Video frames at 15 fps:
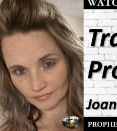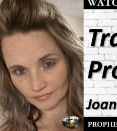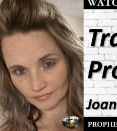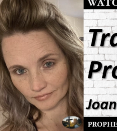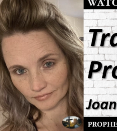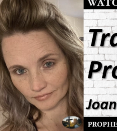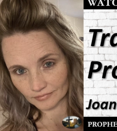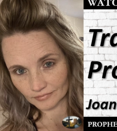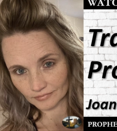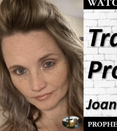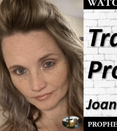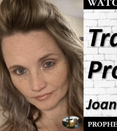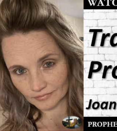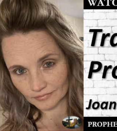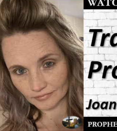
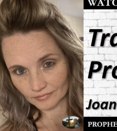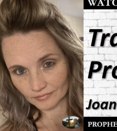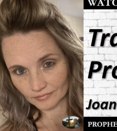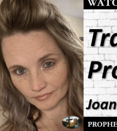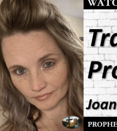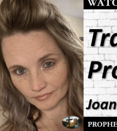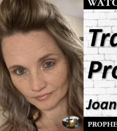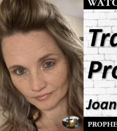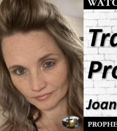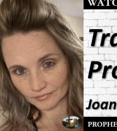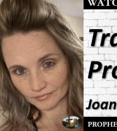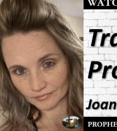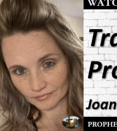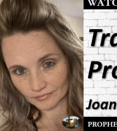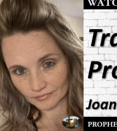
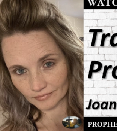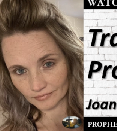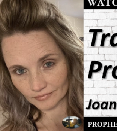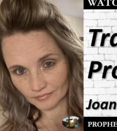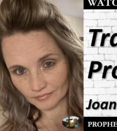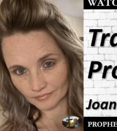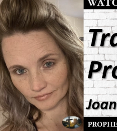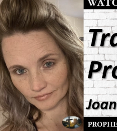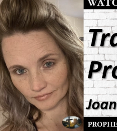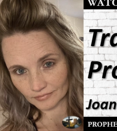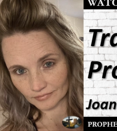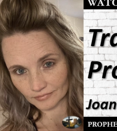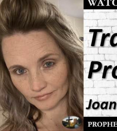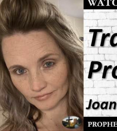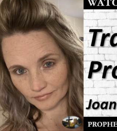
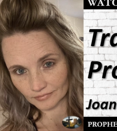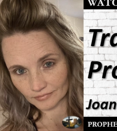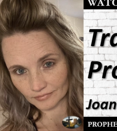(no lip movement)